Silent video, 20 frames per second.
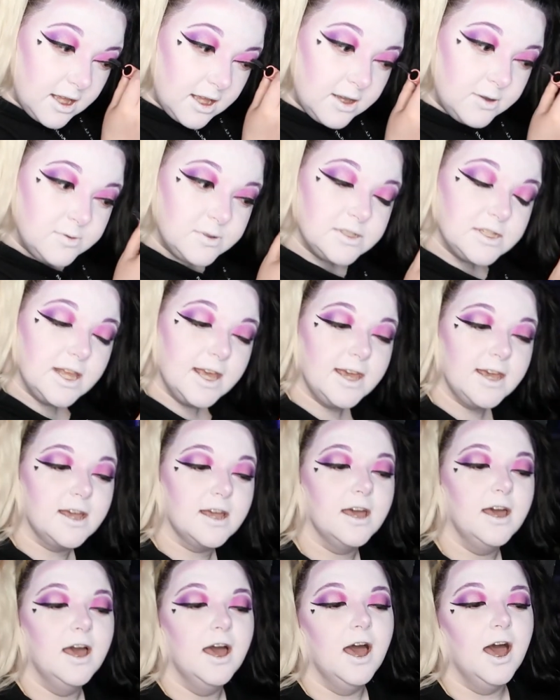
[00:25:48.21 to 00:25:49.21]
it was like,
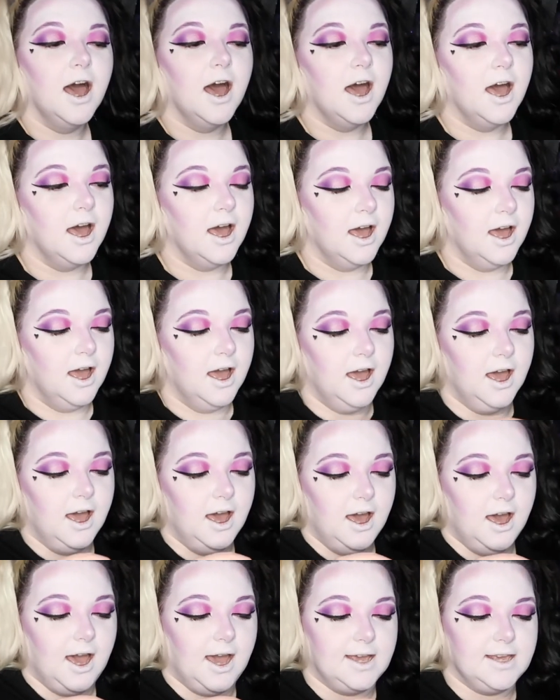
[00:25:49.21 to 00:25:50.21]

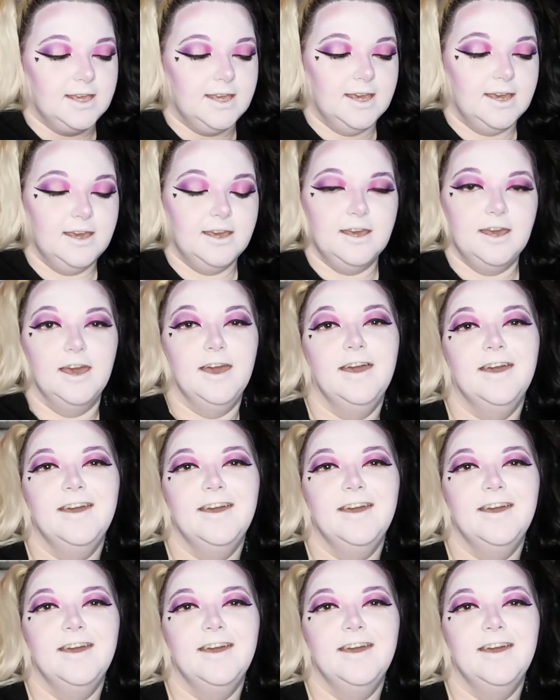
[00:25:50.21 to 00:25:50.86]
I get